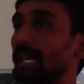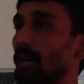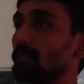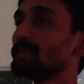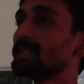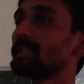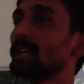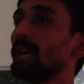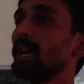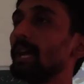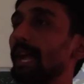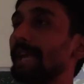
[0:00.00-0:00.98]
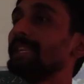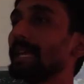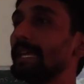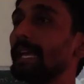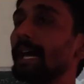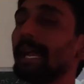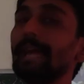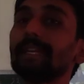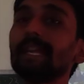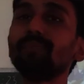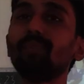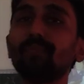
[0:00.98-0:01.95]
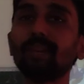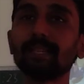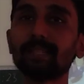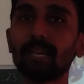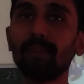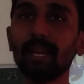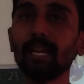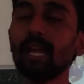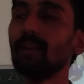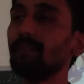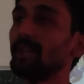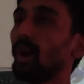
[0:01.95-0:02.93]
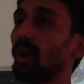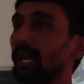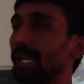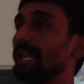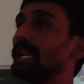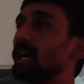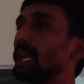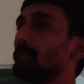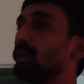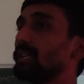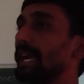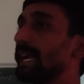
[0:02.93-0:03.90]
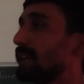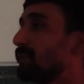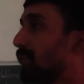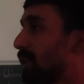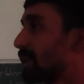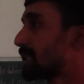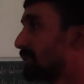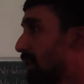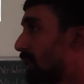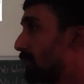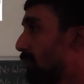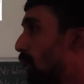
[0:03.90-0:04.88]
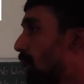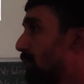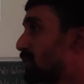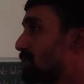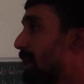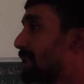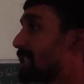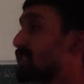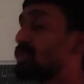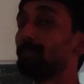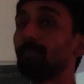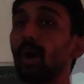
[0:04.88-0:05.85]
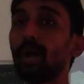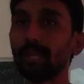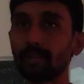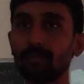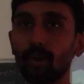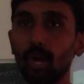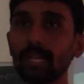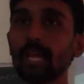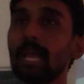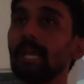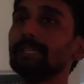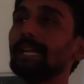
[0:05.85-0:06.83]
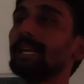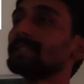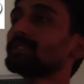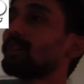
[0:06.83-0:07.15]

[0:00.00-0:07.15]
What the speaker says: comes in the year 1857. We already learned about 1857 revolt, which means the Sepoy revolt, that is